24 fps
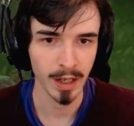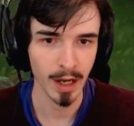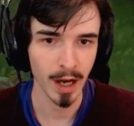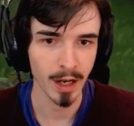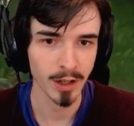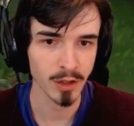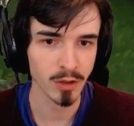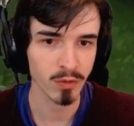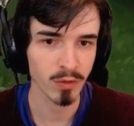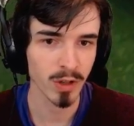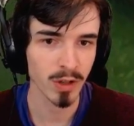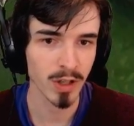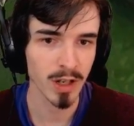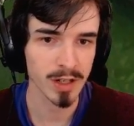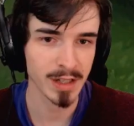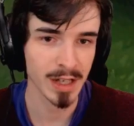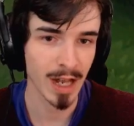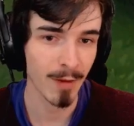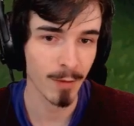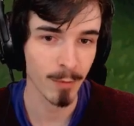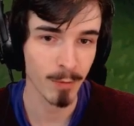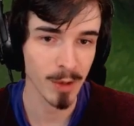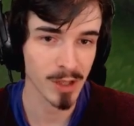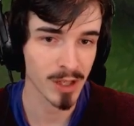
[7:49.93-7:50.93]
I just realized I
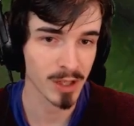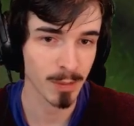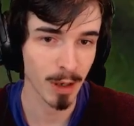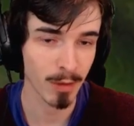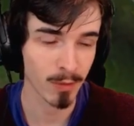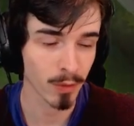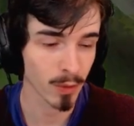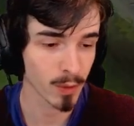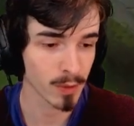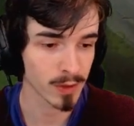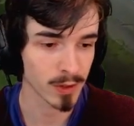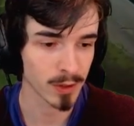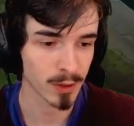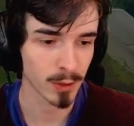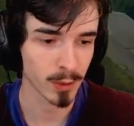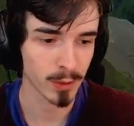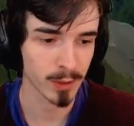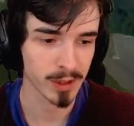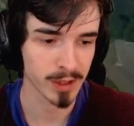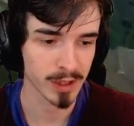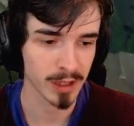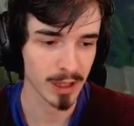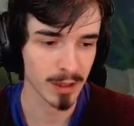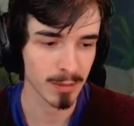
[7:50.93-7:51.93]
haven't mentioned my runes at all
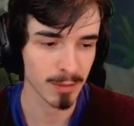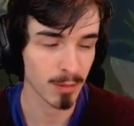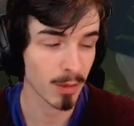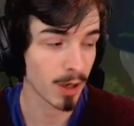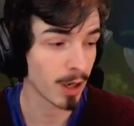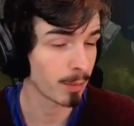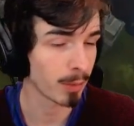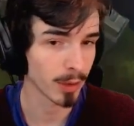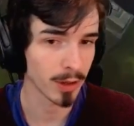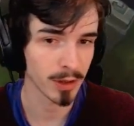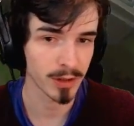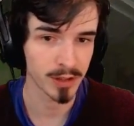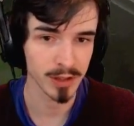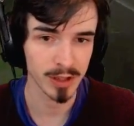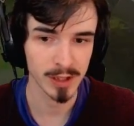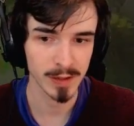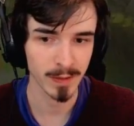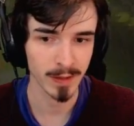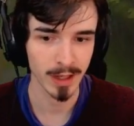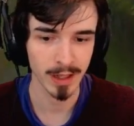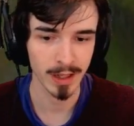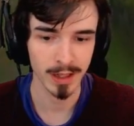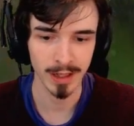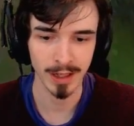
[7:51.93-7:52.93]
this game. My apologies
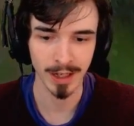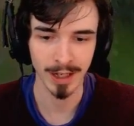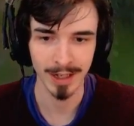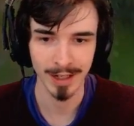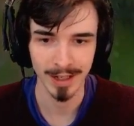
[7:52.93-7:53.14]
for that.